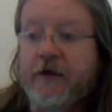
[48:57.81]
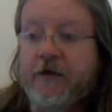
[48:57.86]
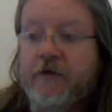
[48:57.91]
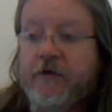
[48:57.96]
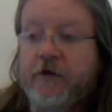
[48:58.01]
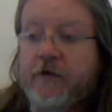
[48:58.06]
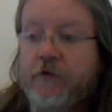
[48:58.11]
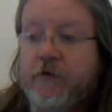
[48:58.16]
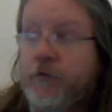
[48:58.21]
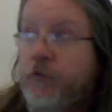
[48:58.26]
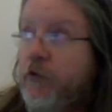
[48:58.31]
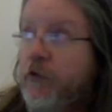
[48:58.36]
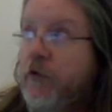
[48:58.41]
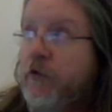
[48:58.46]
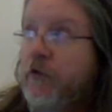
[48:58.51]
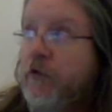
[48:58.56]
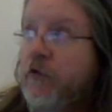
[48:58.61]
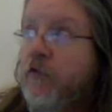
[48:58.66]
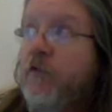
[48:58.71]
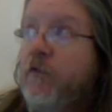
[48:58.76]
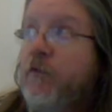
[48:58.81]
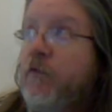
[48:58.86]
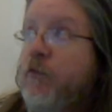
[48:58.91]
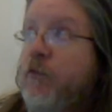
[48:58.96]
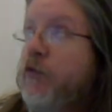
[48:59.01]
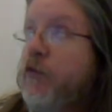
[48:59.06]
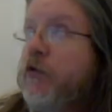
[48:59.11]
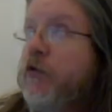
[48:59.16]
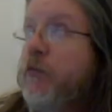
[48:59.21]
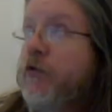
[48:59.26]
that we're on a
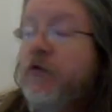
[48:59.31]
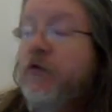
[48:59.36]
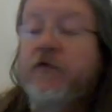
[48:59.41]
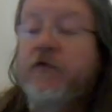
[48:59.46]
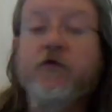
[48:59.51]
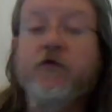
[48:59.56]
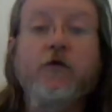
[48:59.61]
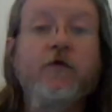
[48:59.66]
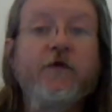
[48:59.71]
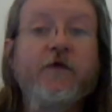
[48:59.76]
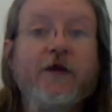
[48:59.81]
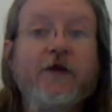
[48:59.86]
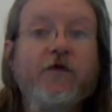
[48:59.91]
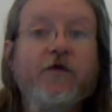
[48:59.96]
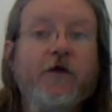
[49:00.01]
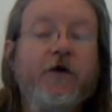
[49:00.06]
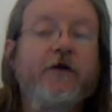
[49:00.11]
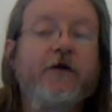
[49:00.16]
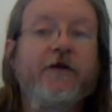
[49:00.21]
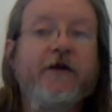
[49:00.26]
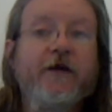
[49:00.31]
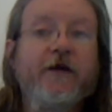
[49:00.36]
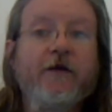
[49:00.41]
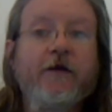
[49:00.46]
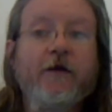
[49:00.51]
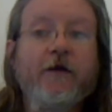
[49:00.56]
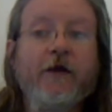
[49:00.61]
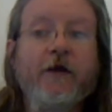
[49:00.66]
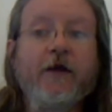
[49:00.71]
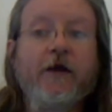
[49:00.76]
beautiful VFR
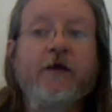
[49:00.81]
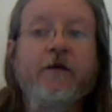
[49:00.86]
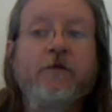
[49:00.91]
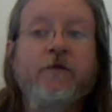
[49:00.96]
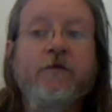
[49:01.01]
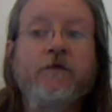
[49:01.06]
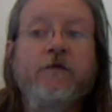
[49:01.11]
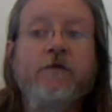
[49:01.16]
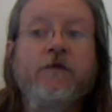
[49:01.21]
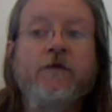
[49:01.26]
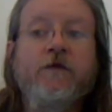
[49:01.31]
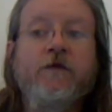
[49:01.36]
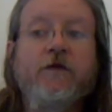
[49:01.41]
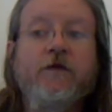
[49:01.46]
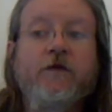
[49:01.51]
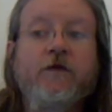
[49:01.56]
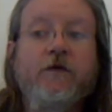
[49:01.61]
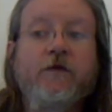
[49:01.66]
day and